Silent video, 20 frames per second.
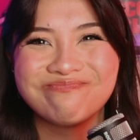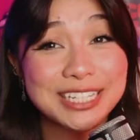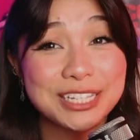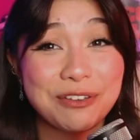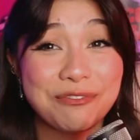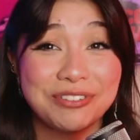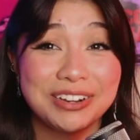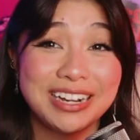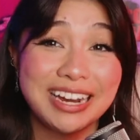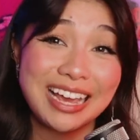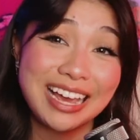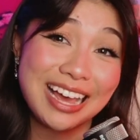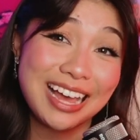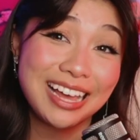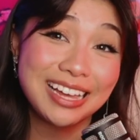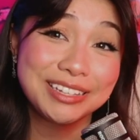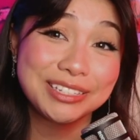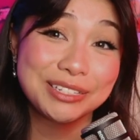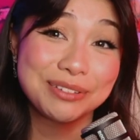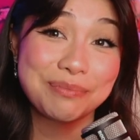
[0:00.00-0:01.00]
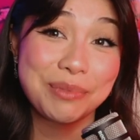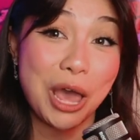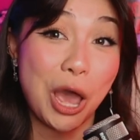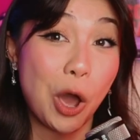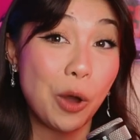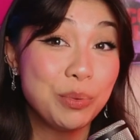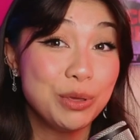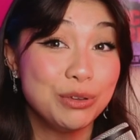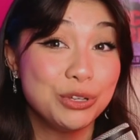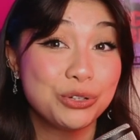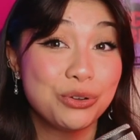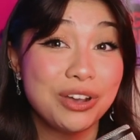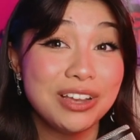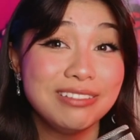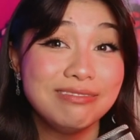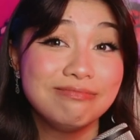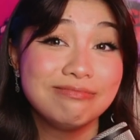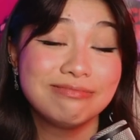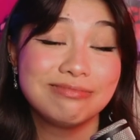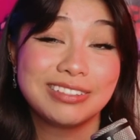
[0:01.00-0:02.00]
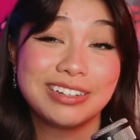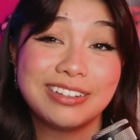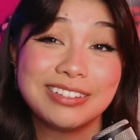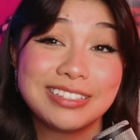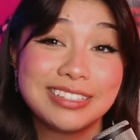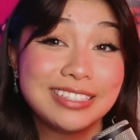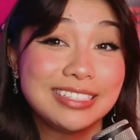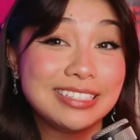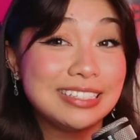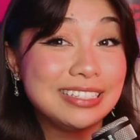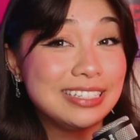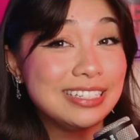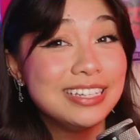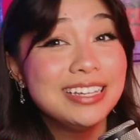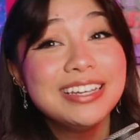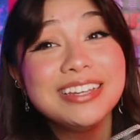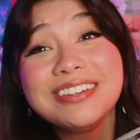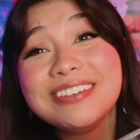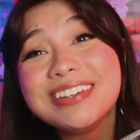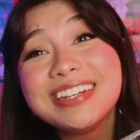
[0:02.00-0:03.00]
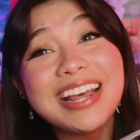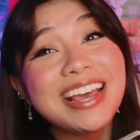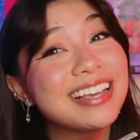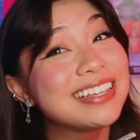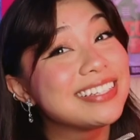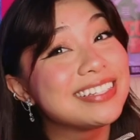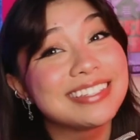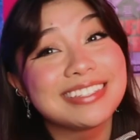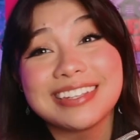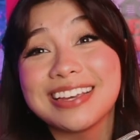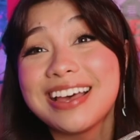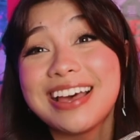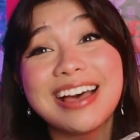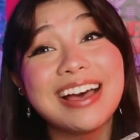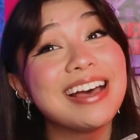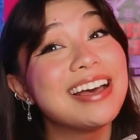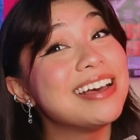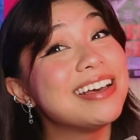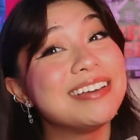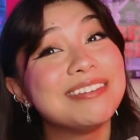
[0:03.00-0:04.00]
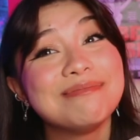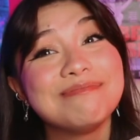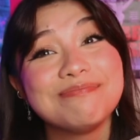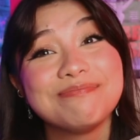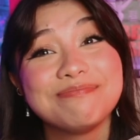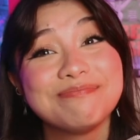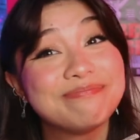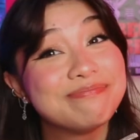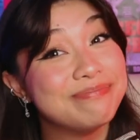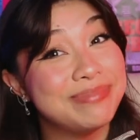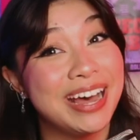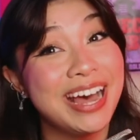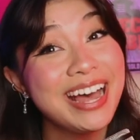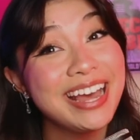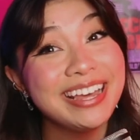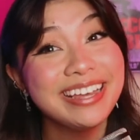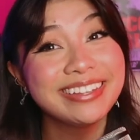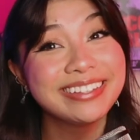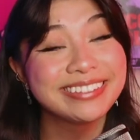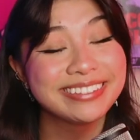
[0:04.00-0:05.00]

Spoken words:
is it for today, guys. I hope you enjoyed, and I'll see you next time. Bye.